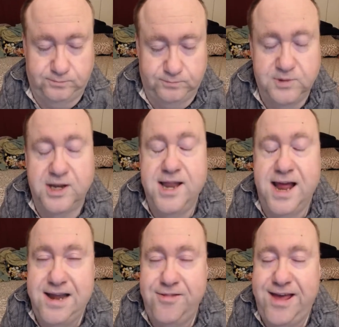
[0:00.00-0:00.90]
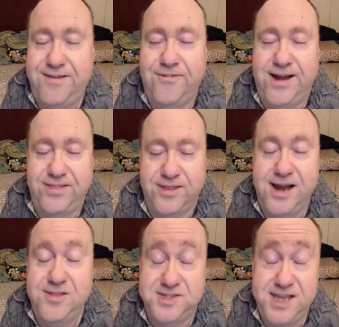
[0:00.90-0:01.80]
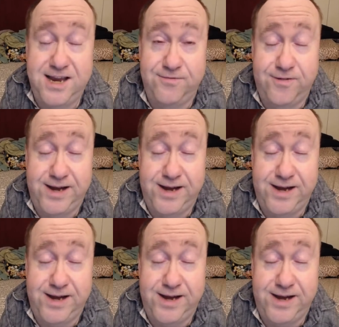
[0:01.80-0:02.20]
the night of that fight, the night of the second fight.